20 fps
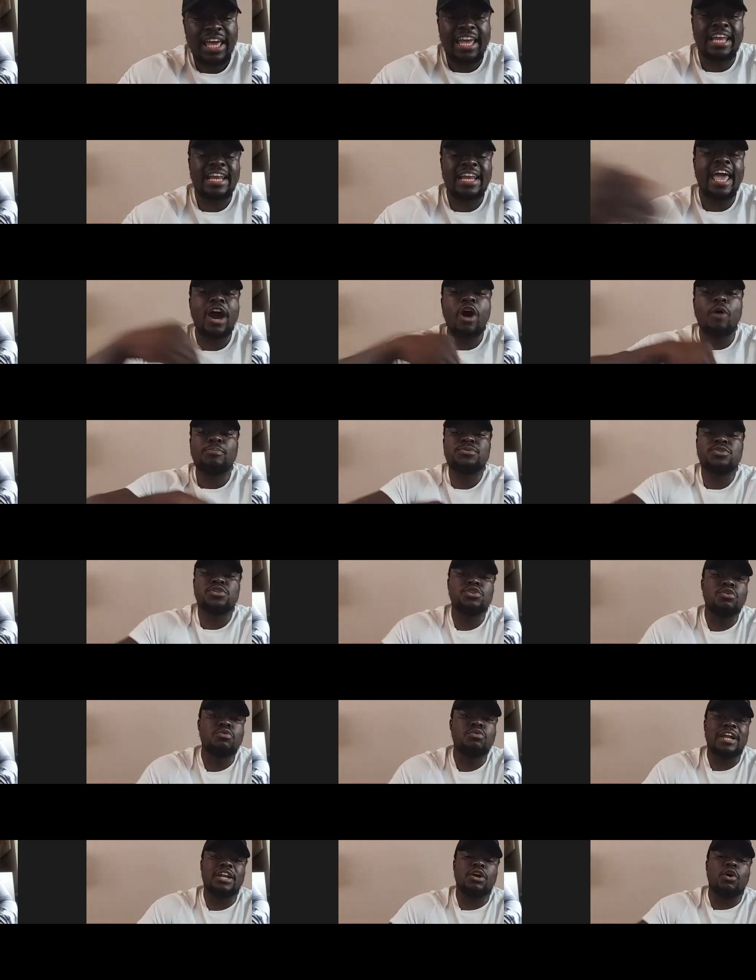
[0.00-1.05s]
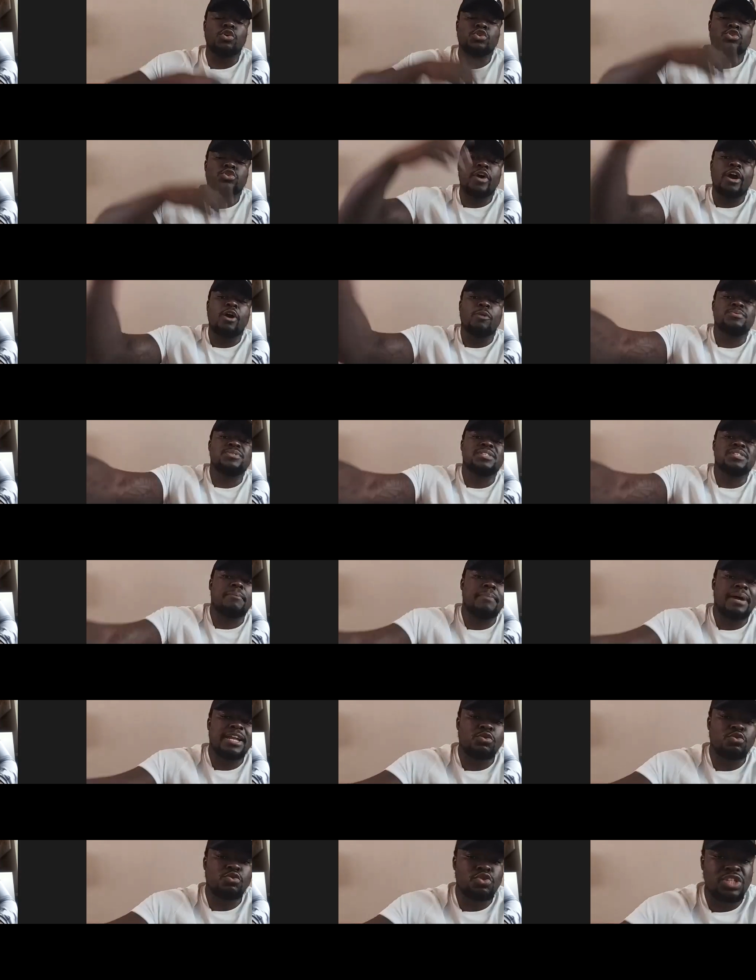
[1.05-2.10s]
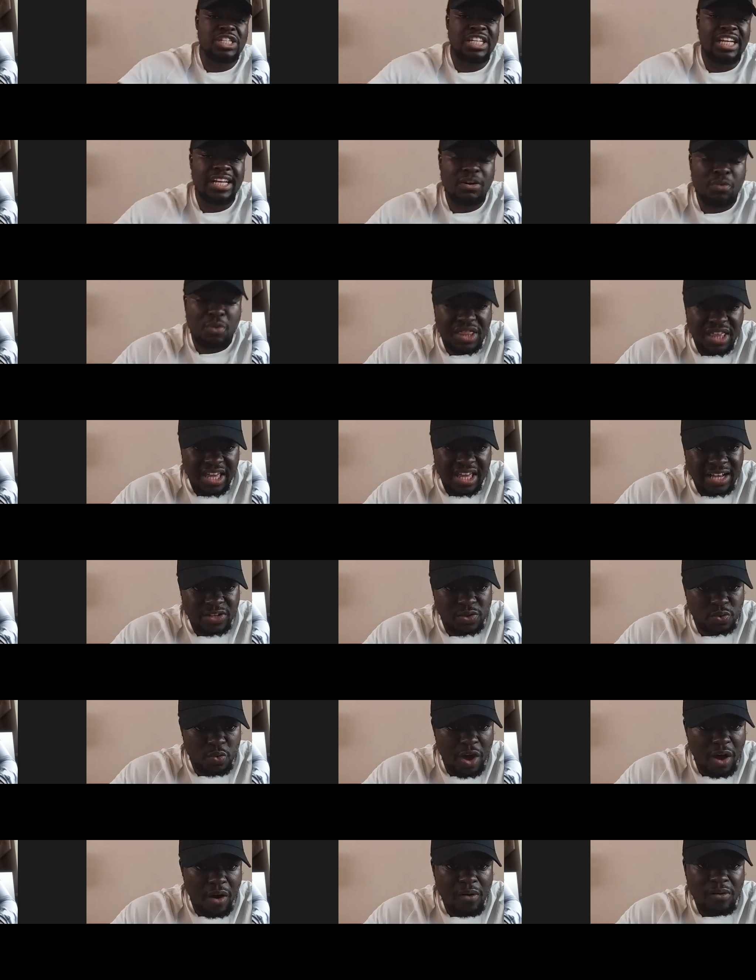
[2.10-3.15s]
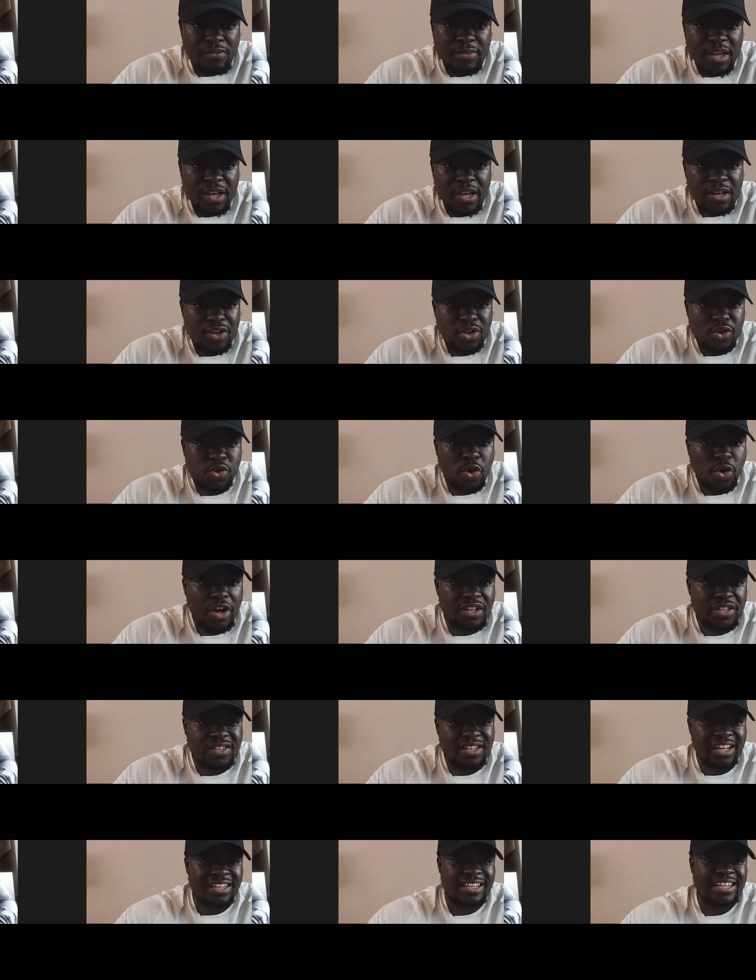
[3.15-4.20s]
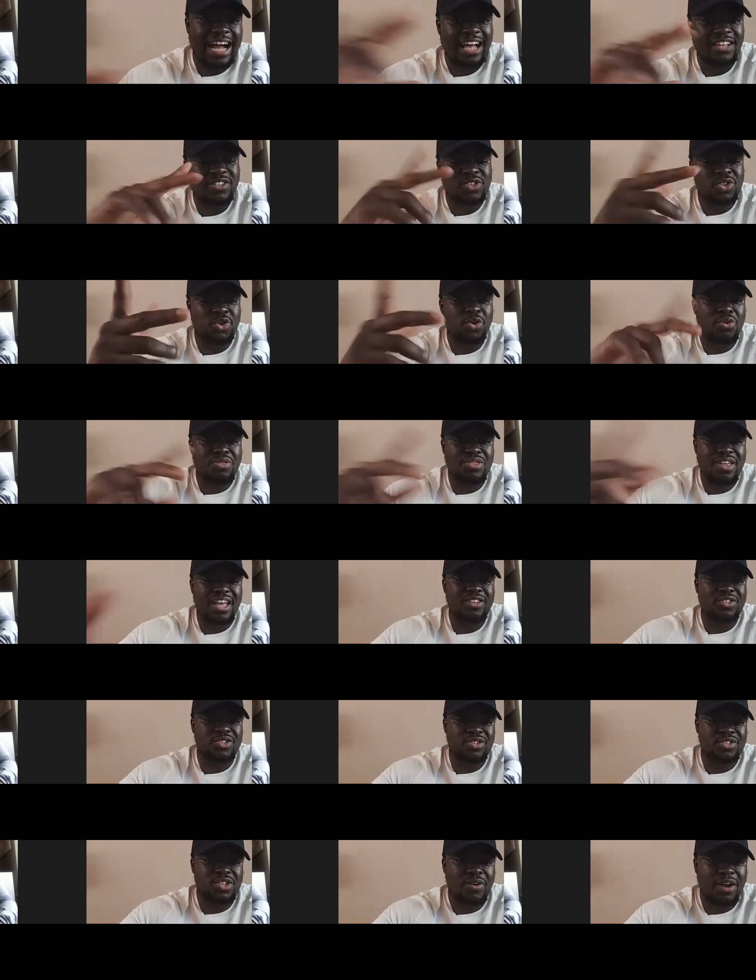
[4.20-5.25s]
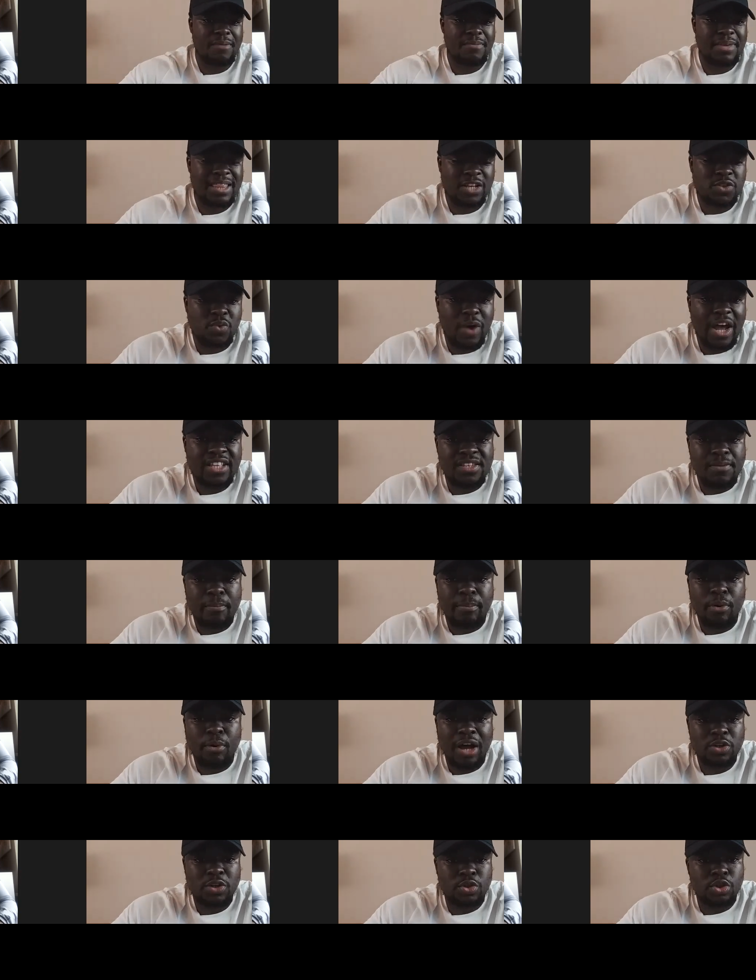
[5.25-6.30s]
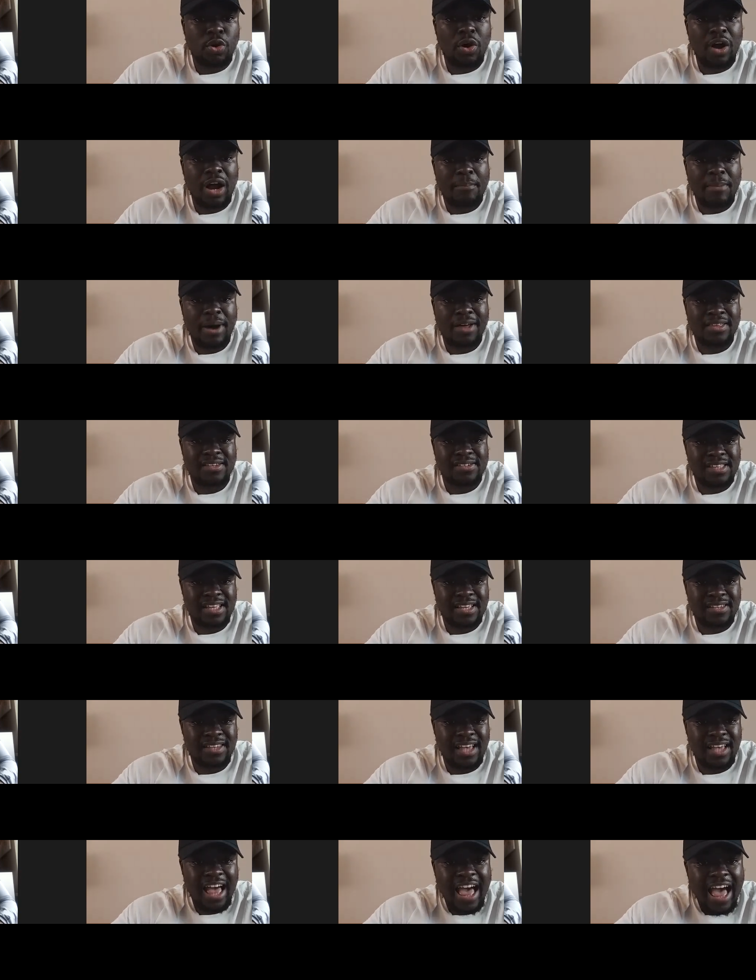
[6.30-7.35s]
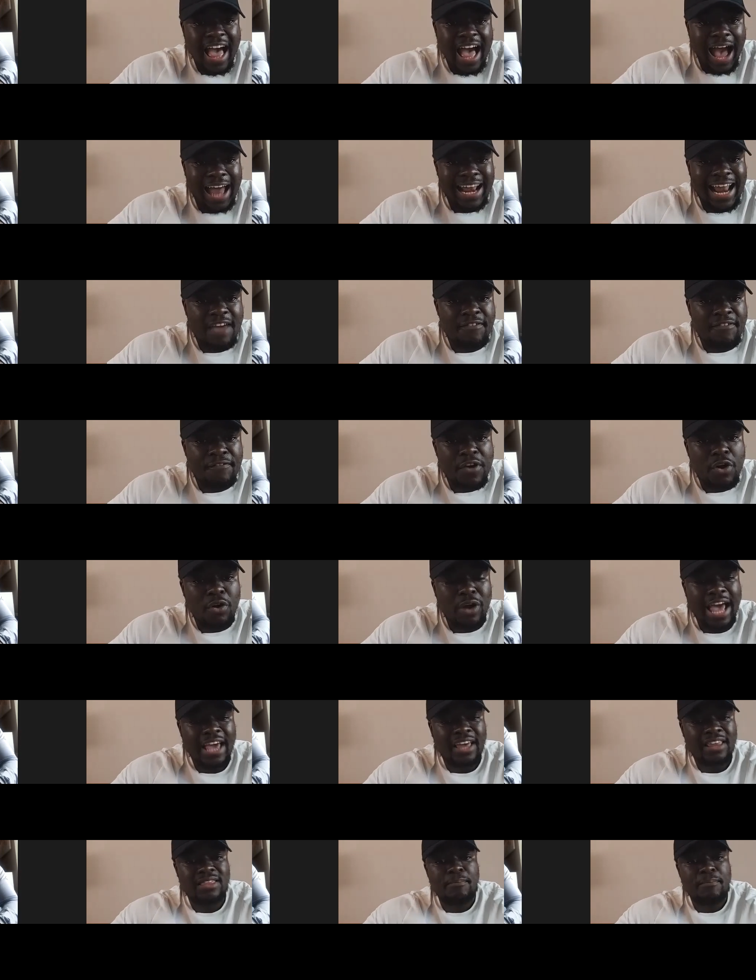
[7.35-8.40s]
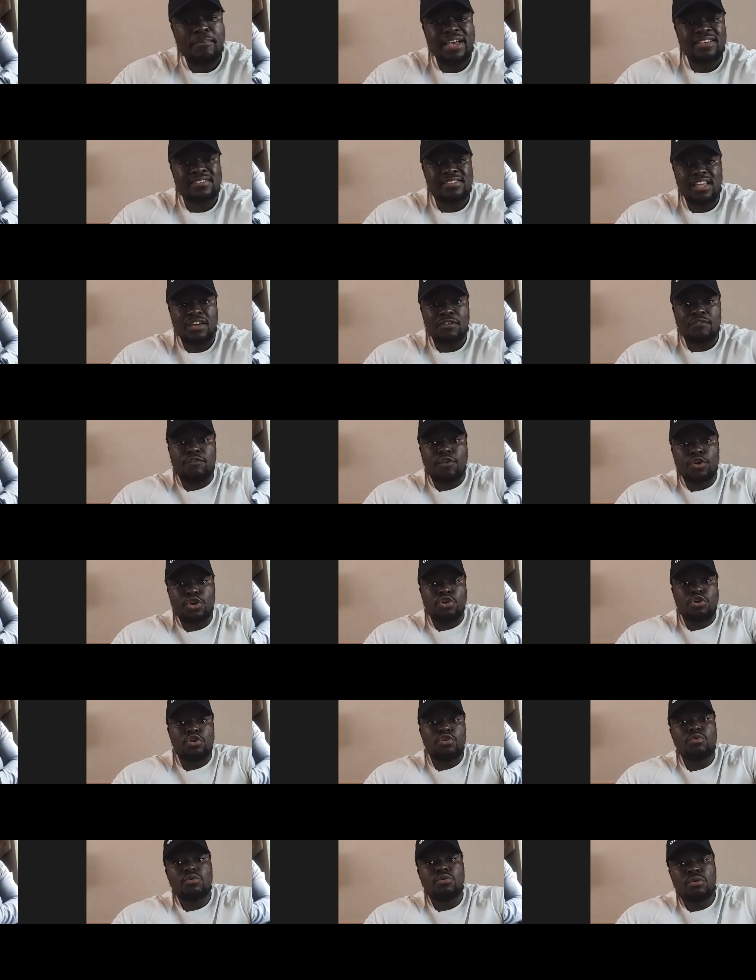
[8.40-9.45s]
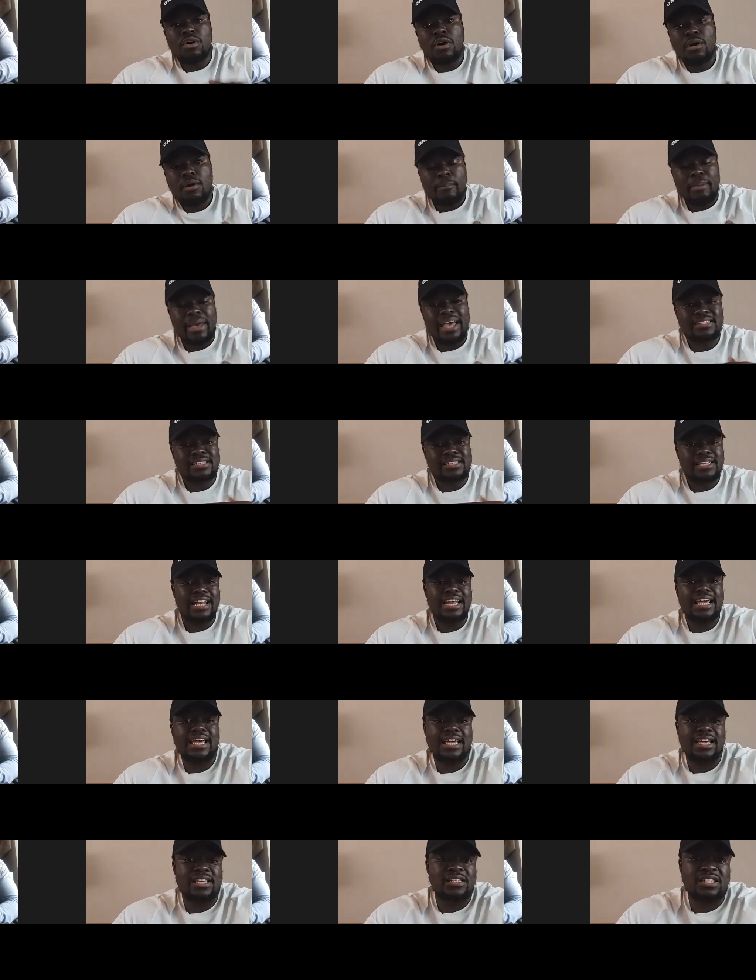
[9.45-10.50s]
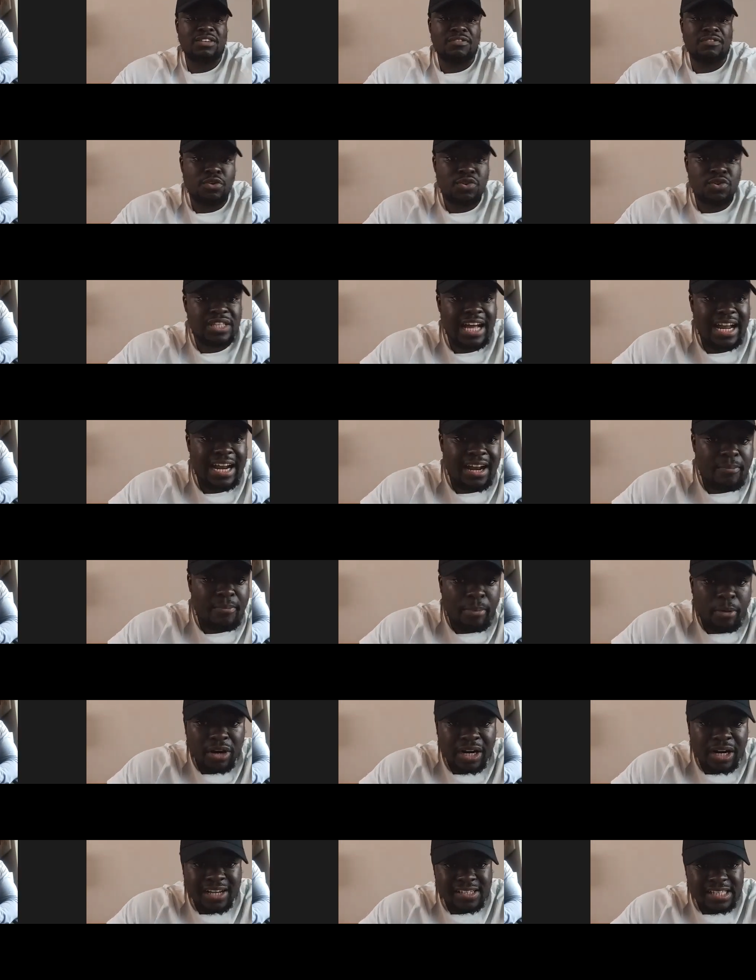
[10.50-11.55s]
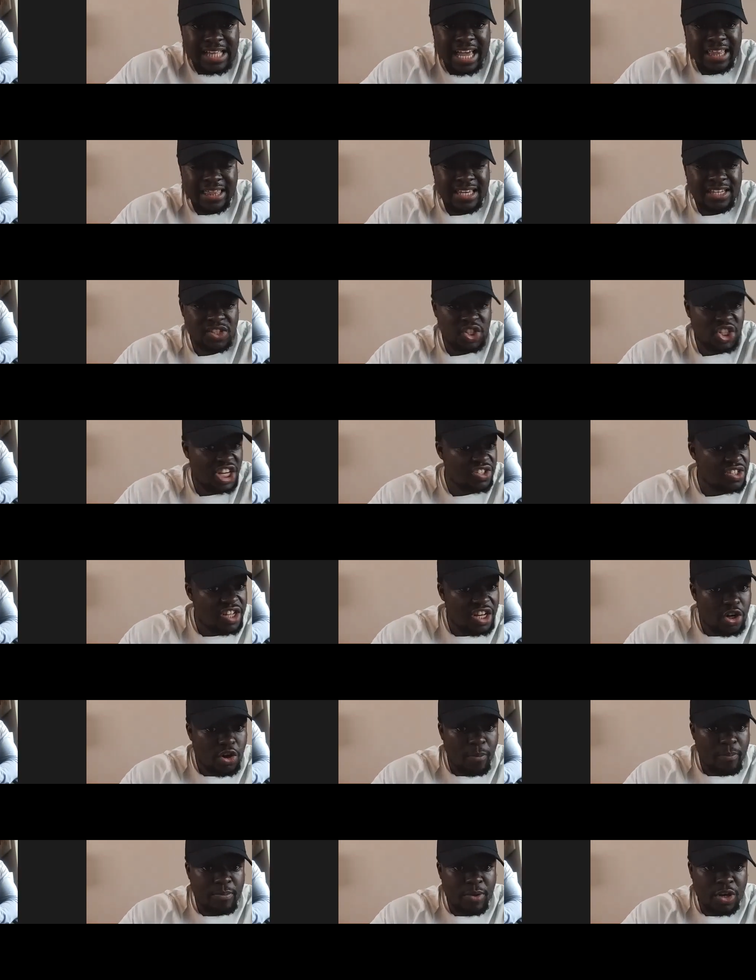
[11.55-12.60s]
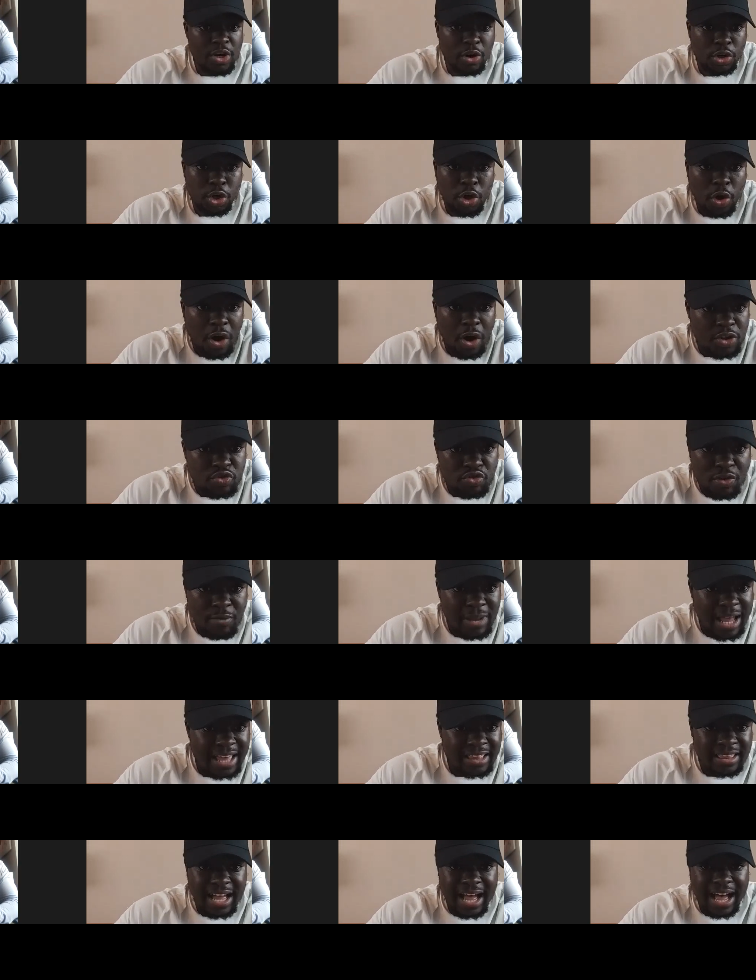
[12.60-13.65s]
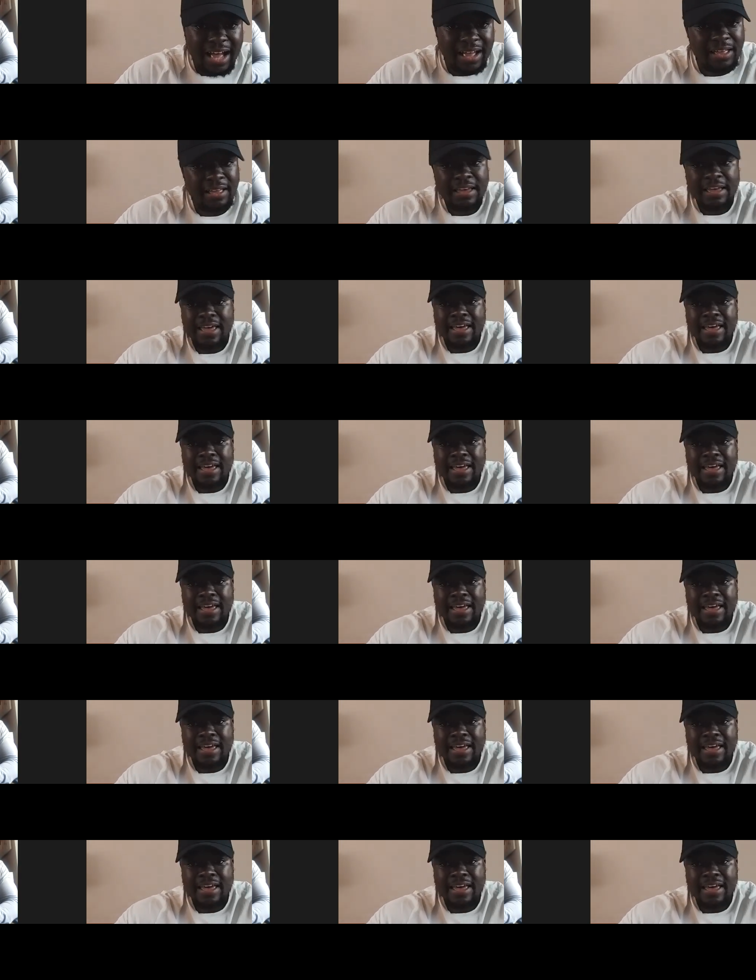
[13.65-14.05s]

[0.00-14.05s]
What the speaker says: it helps you, and it also helps somebody who's dealing with it as well. So it does two things. You see what I mean? That's why it's important to talk about these things. And I feel like the best thing for you personally is if you started a podcast like this, just in your daughter's room like that,